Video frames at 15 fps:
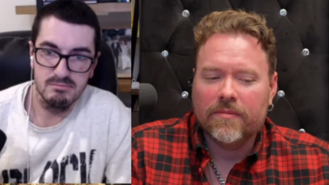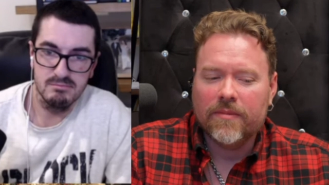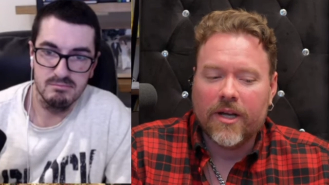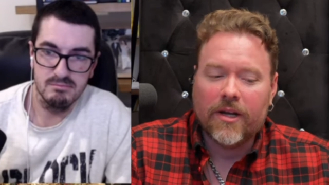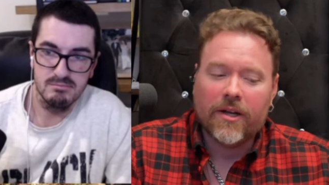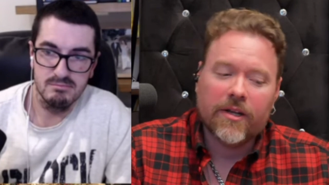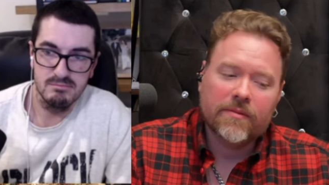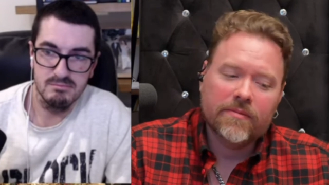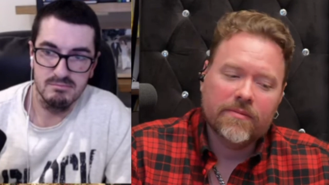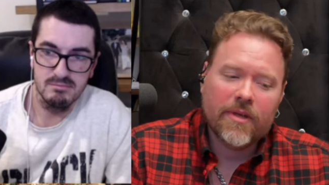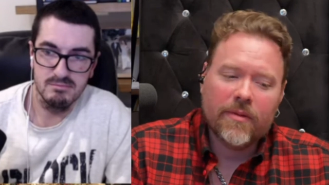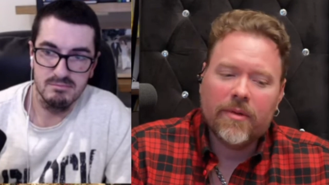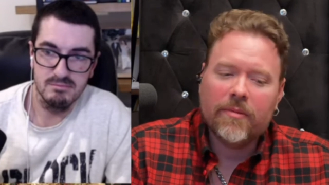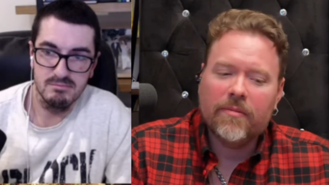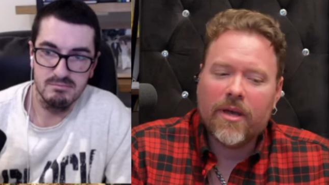Speaker 1: I don't know.
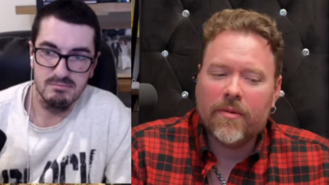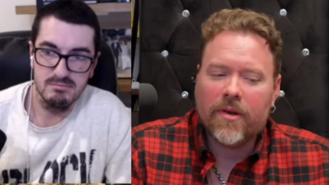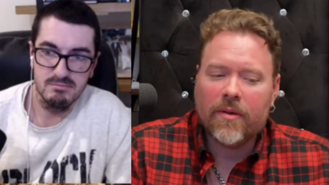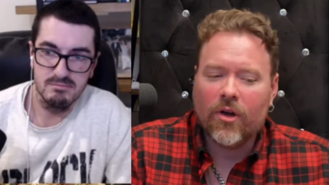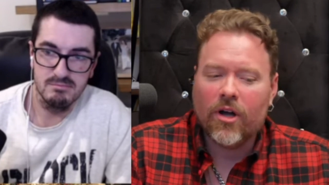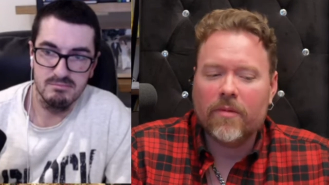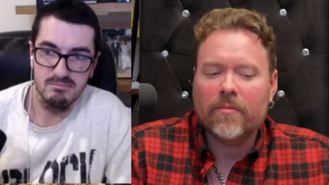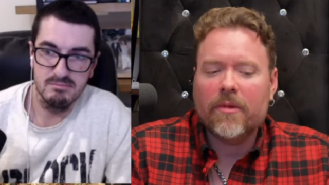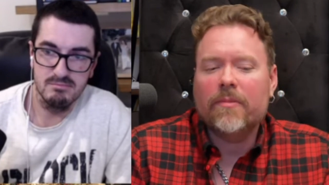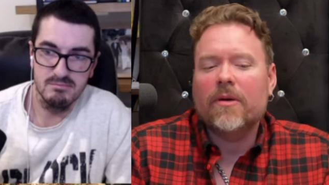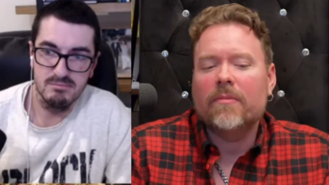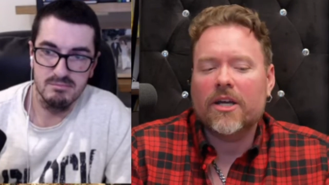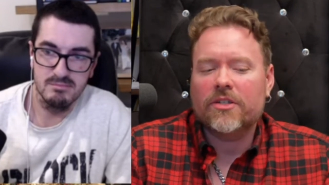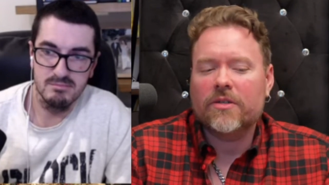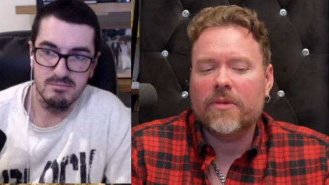Maybe maybe I'm wrong. Maybe
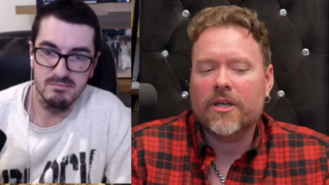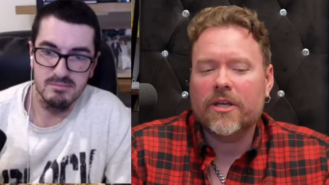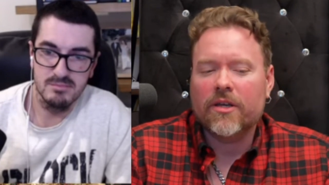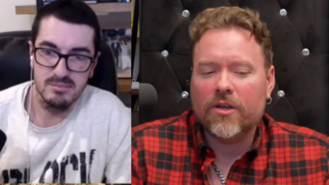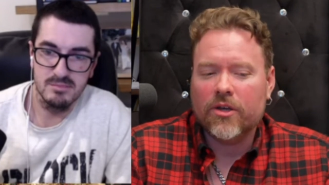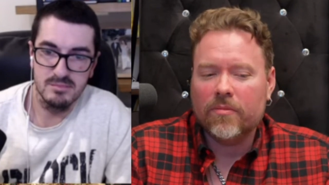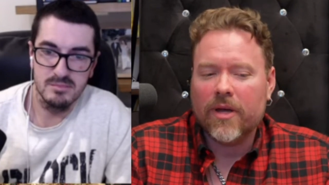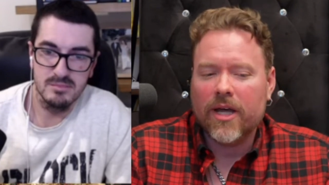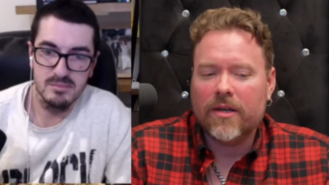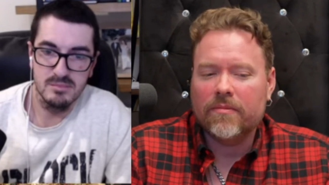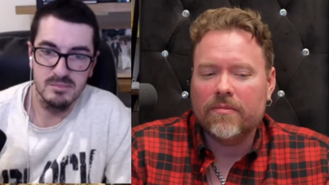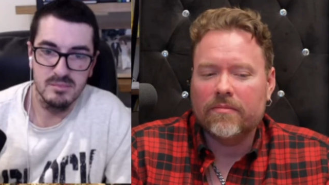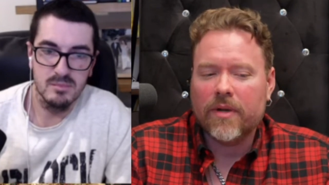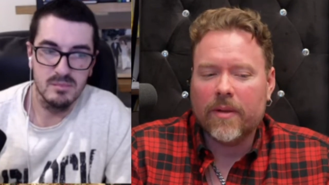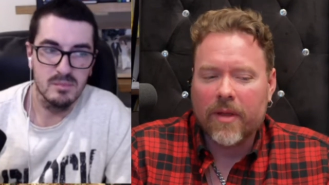I'm actually making a good bet,
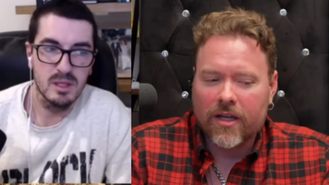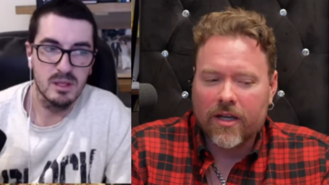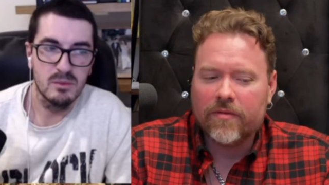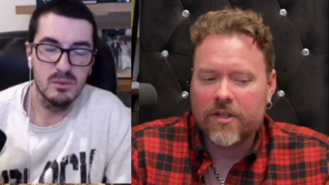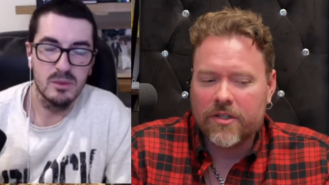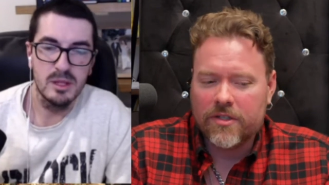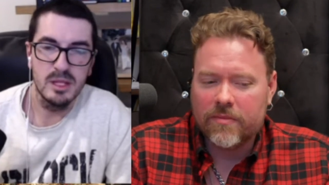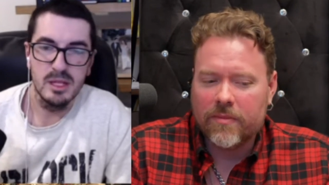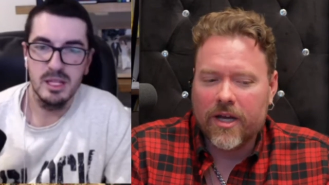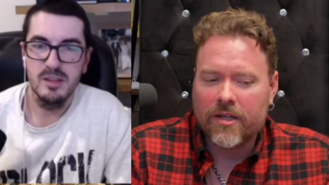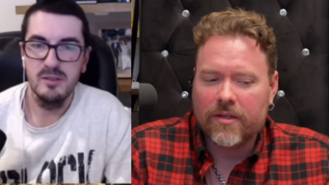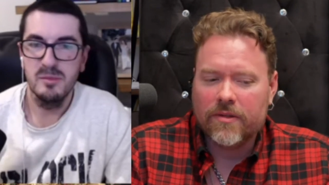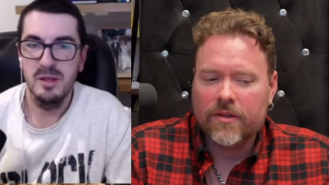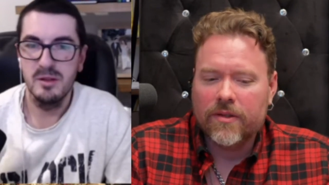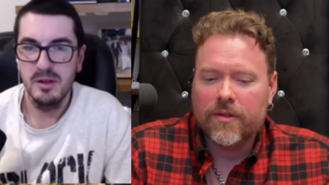but I'm not convinced. What are you
Speaker 2: going
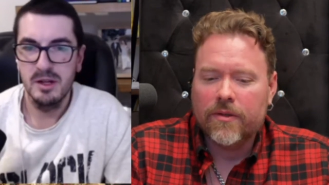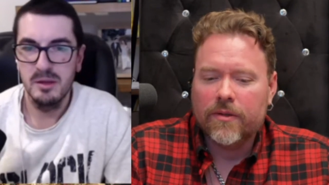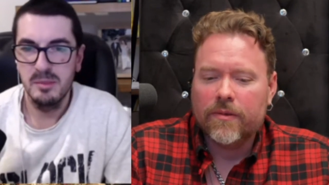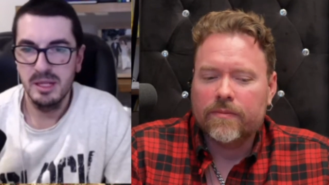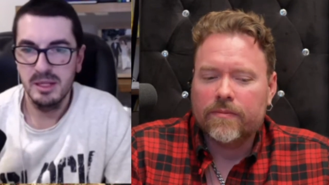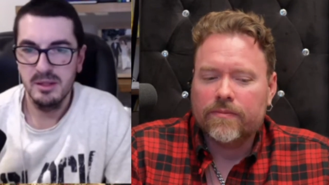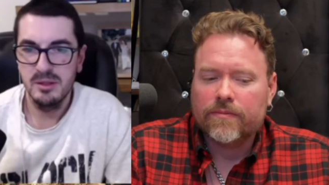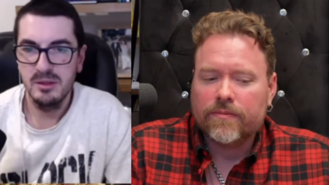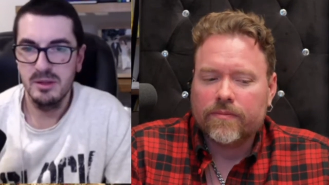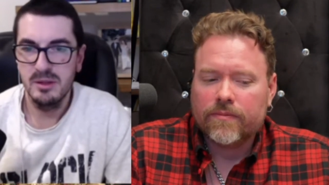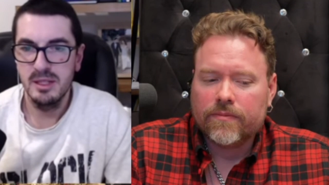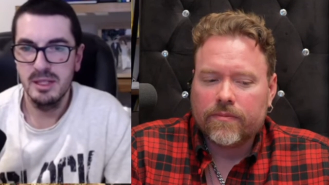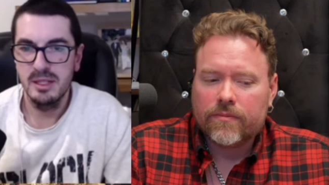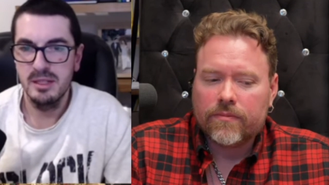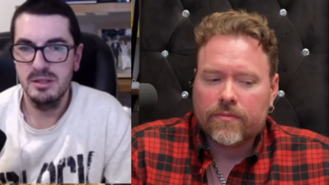to give me if I make a
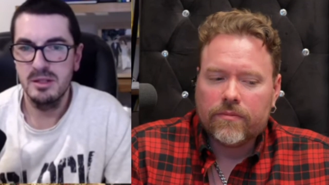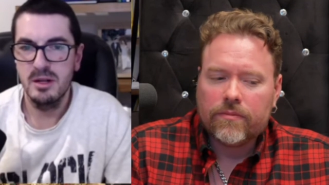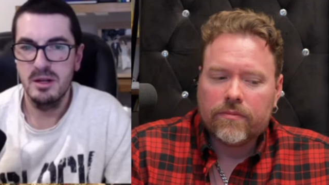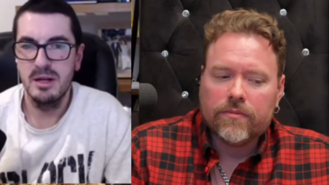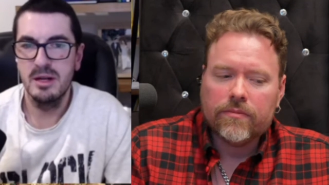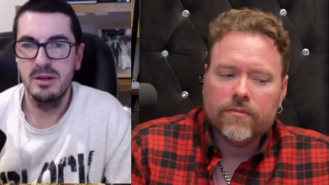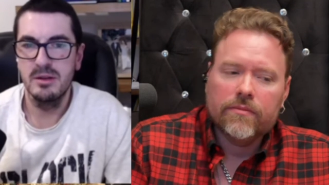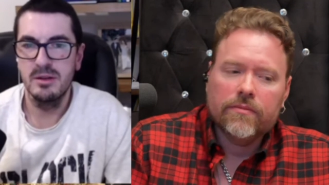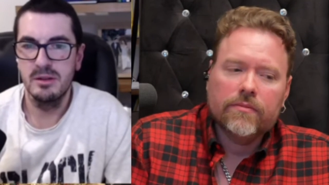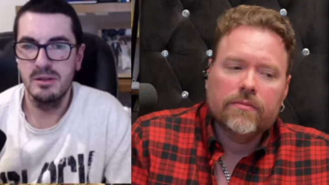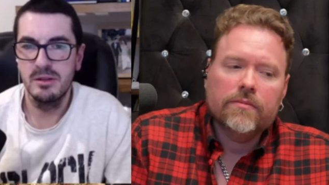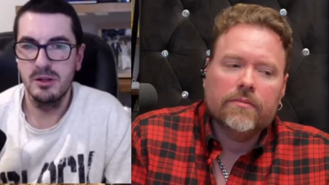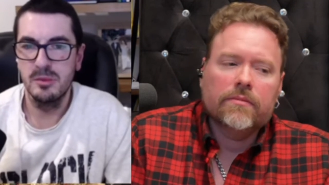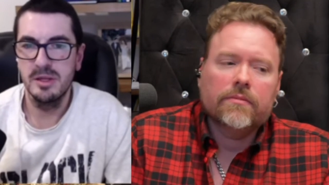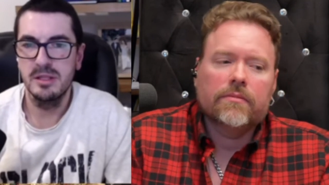coin that gets higher
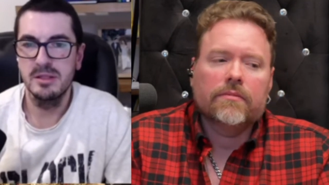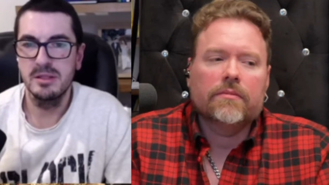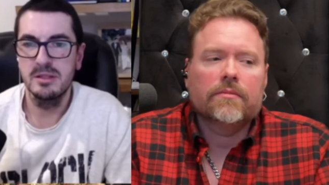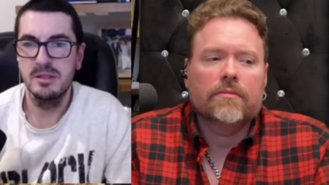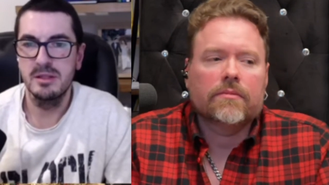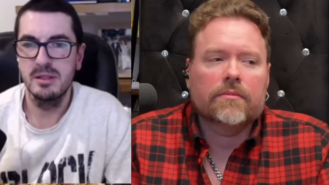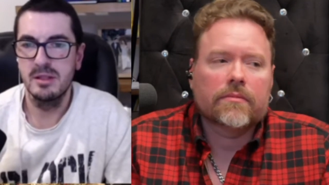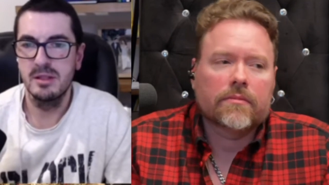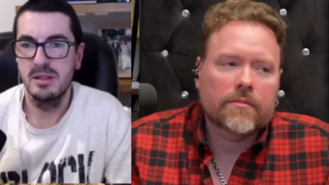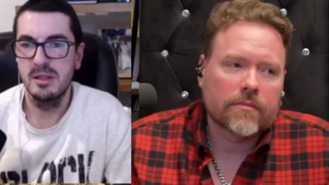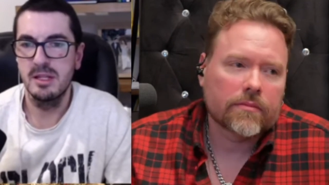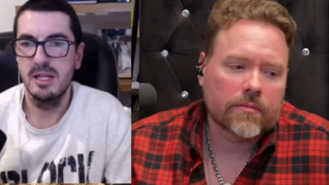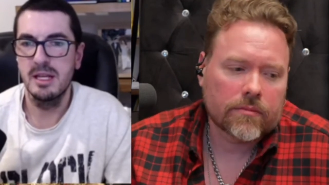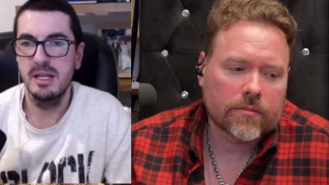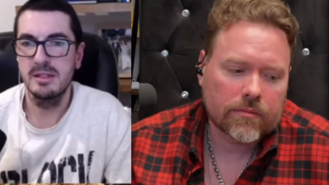on nomics
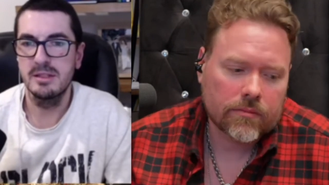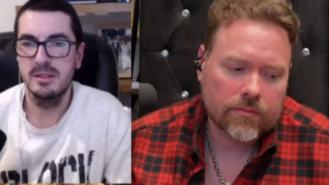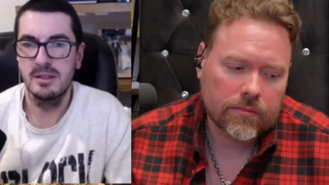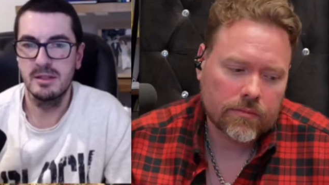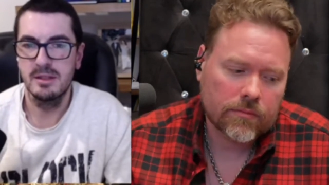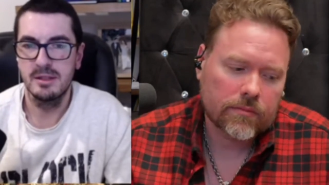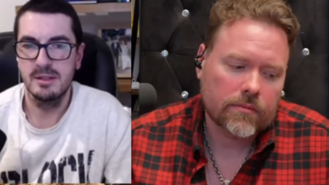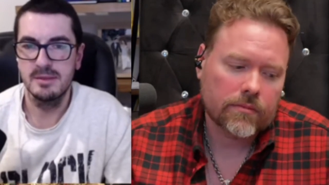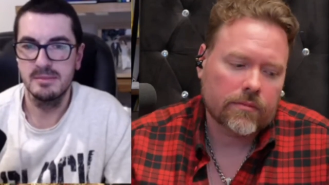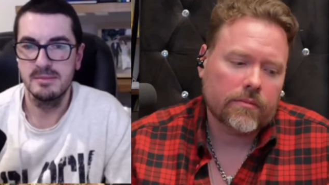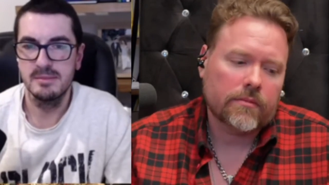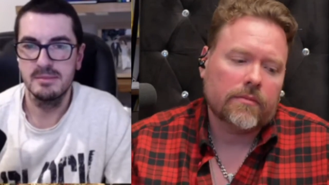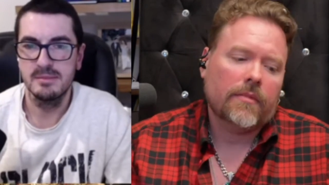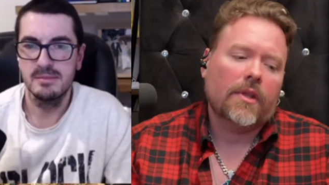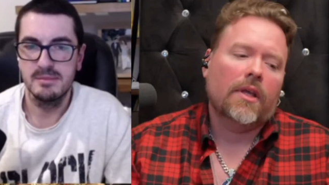than hex?
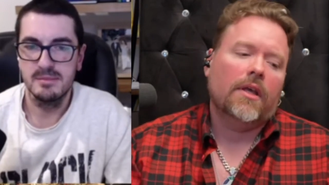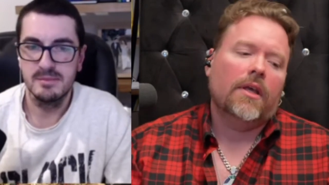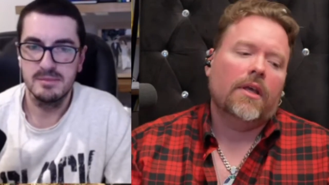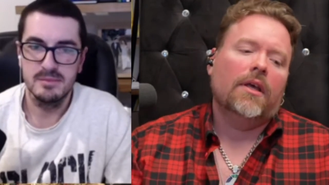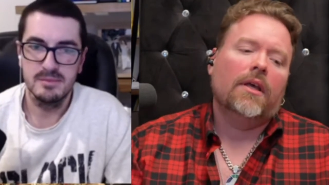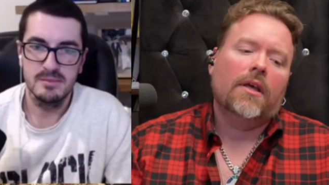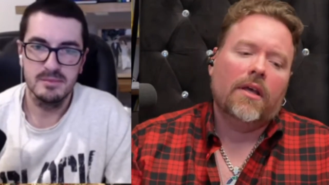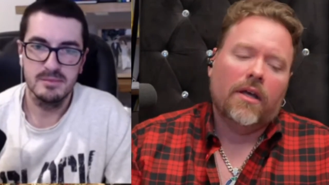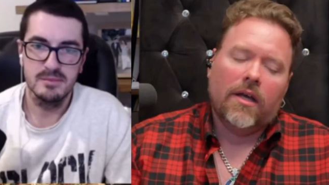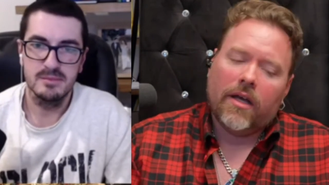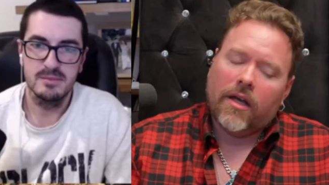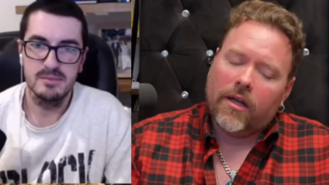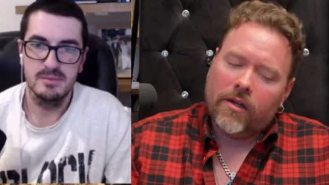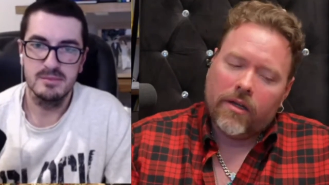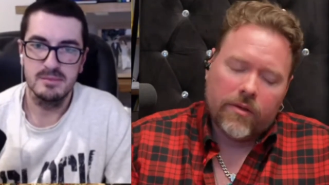
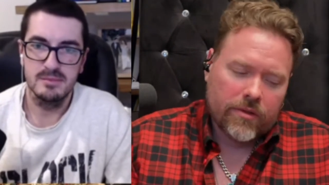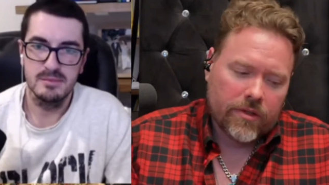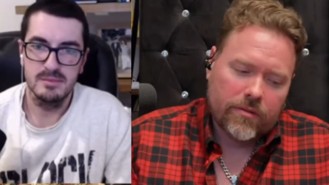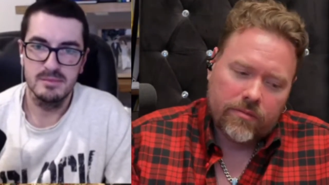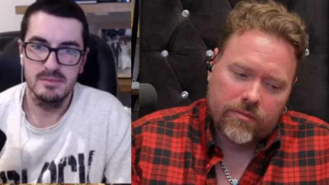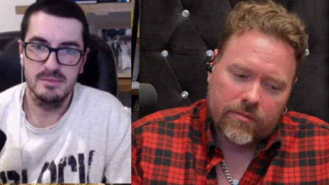
Speaker 1: I don't know, dude.